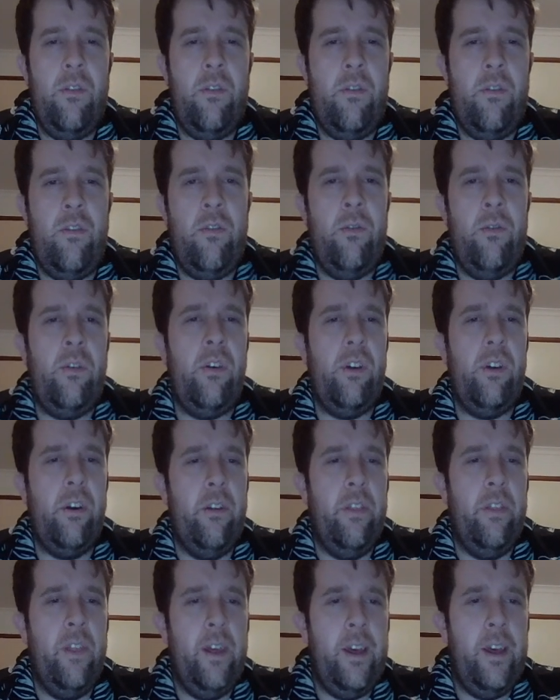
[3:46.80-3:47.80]
Two can go
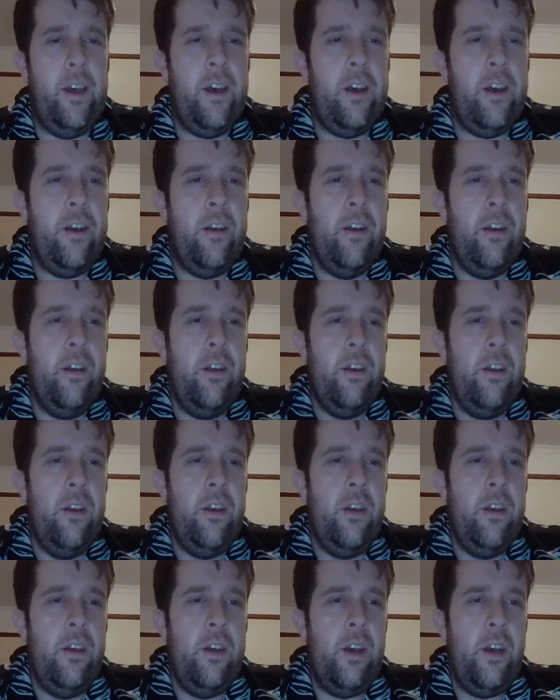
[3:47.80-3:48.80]
there.
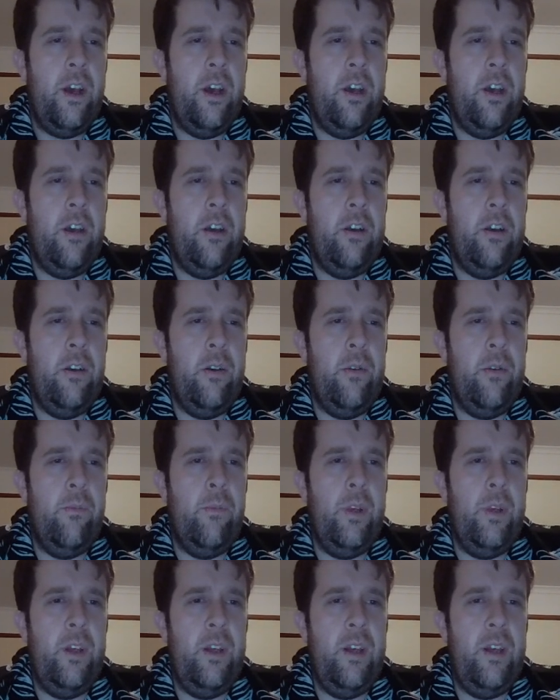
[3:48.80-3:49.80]

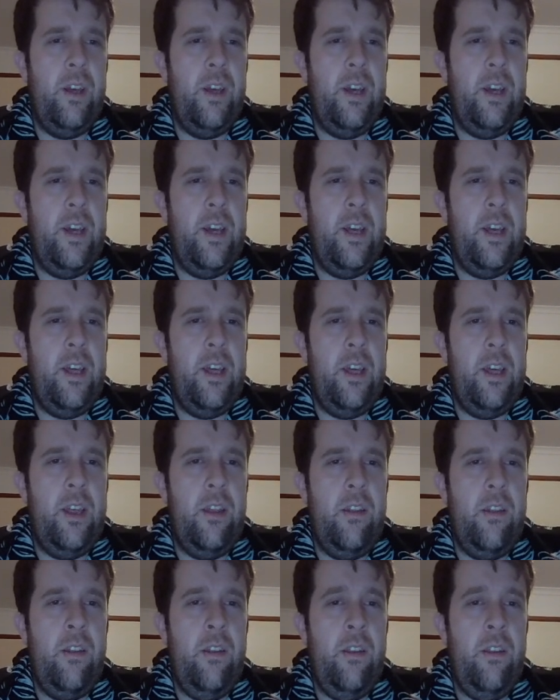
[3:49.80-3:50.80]
Um,
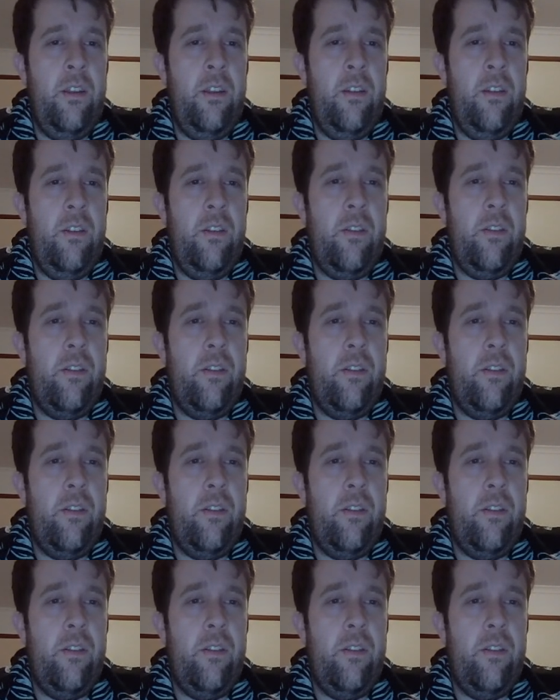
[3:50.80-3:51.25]
and